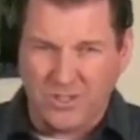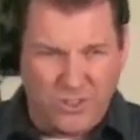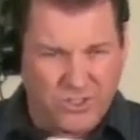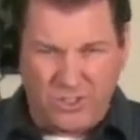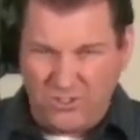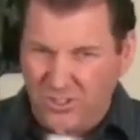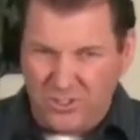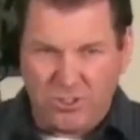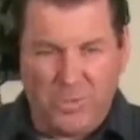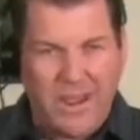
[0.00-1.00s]
it just
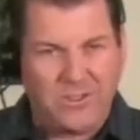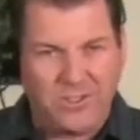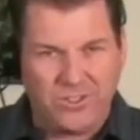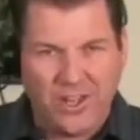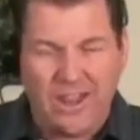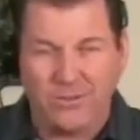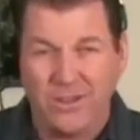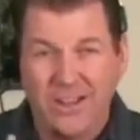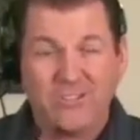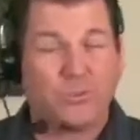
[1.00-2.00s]
expands the sound.
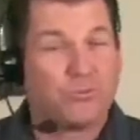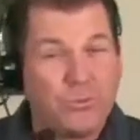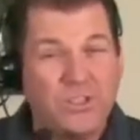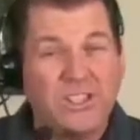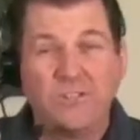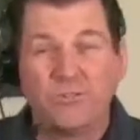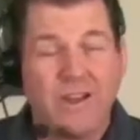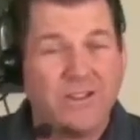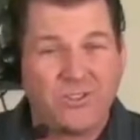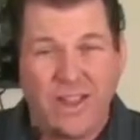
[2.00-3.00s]
And it's a really
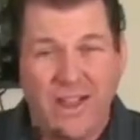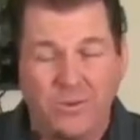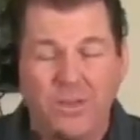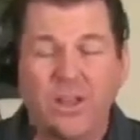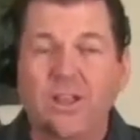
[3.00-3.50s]
great sound.